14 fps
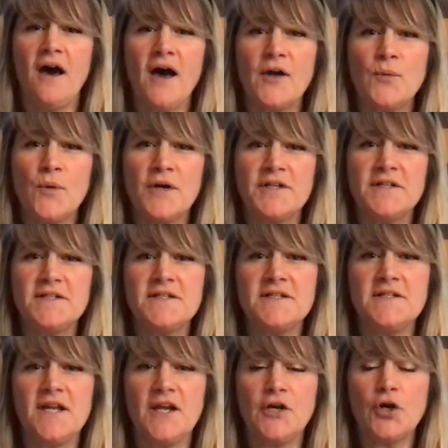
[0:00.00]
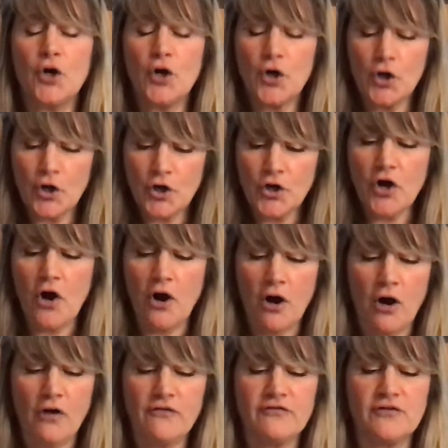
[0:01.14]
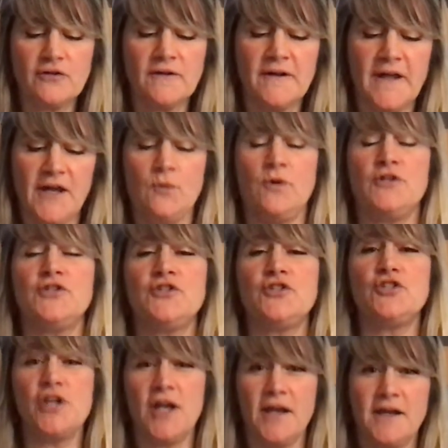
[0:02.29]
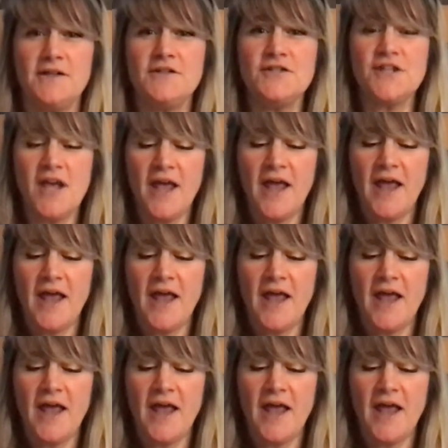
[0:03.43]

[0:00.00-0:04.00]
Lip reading: I wanted to take her call for language change